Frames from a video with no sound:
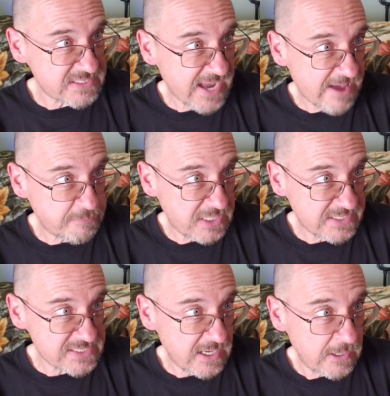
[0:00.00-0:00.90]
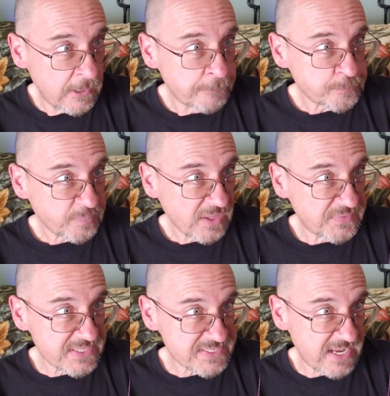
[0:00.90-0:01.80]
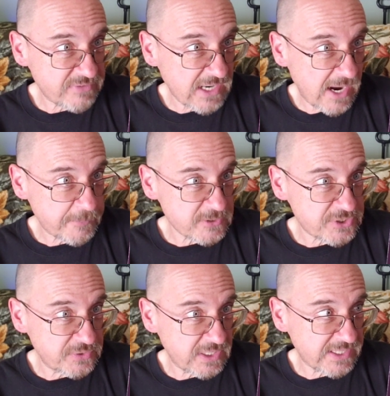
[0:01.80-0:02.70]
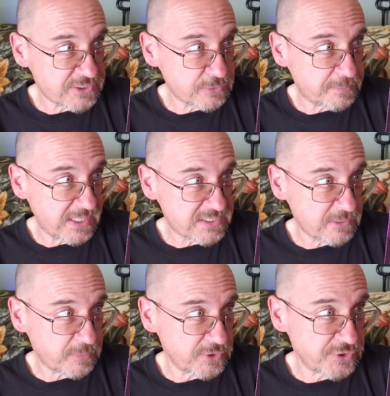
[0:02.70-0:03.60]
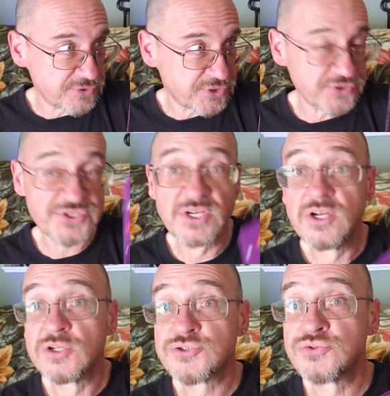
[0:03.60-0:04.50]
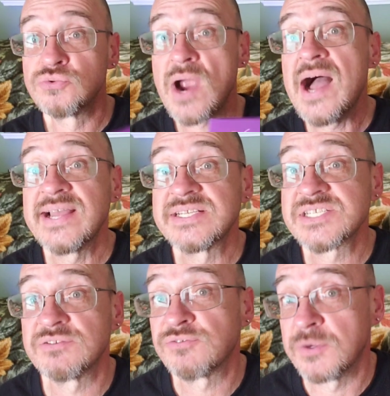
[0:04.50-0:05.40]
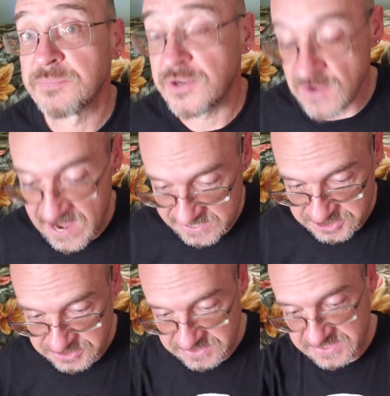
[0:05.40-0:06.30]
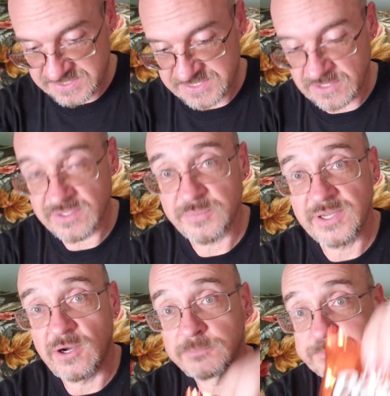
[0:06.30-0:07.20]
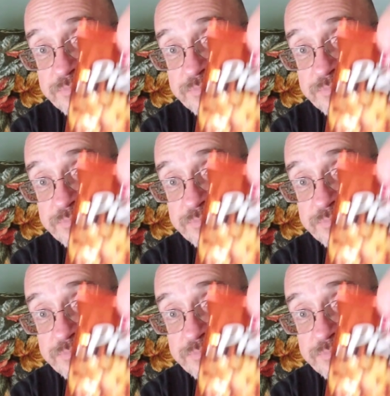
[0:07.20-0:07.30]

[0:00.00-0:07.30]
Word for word: to have pizza. This gave an opportunity to pizza producers to rise from their ashes. So there we go.